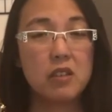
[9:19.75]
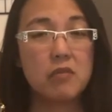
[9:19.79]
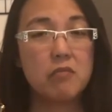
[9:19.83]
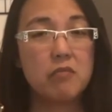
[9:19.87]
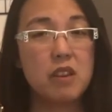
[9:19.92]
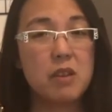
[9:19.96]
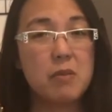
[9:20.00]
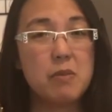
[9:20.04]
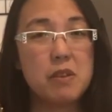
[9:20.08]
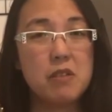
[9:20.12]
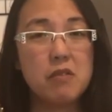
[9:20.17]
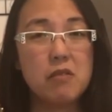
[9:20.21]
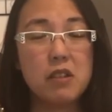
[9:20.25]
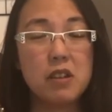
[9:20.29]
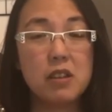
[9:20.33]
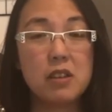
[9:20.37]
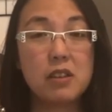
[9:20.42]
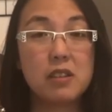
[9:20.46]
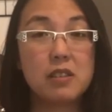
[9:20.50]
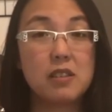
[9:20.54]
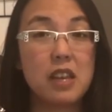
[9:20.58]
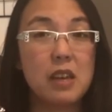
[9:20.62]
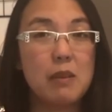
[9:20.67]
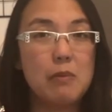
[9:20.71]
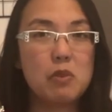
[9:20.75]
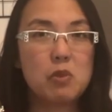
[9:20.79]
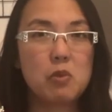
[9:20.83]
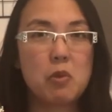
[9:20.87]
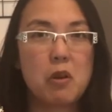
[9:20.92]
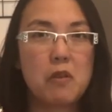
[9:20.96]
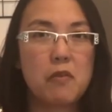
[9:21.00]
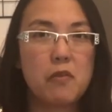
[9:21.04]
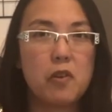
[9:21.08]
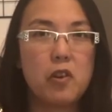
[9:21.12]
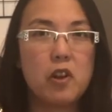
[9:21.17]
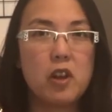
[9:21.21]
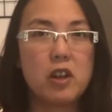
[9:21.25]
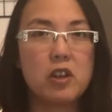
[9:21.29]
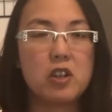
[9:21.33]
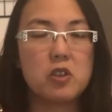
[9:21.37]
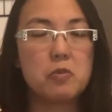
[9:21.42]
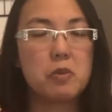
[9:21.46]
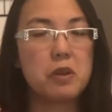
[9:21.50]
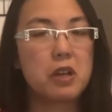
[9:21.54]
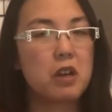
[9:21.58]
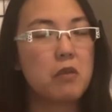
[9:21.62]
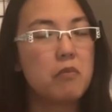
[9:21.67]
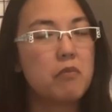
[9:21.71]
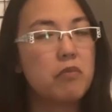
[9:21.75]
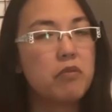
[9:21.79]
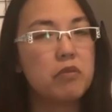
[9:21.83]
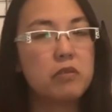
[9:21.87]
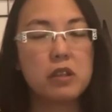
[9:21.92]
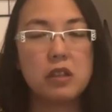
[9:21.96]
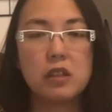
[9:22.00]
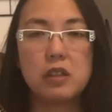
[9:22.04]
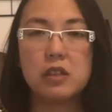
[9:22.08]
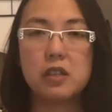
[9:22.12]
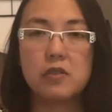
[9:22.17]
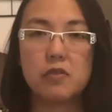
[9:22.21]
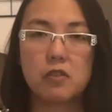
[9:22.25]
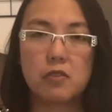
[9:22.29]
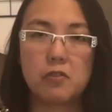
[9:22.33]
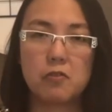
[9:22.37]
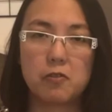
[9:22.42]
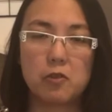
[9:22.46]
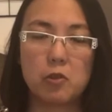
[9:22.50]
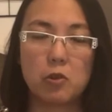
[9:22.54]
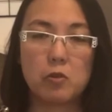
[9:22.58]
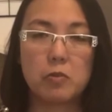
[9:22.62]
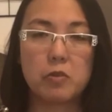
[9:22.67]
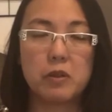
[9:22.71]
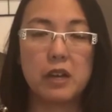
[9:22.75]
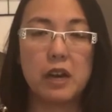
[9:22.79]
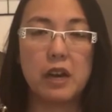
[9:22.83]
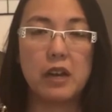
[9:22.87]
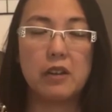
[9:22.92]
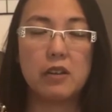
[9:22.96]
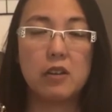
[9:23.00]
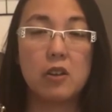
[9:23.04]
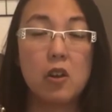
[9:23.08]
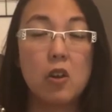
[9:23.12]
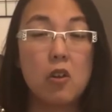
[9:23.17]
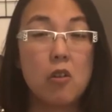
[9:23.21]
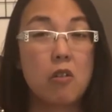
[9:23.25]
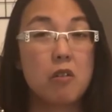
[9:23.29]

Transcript: Maybe you need the same square footage, but a completely different floor plan.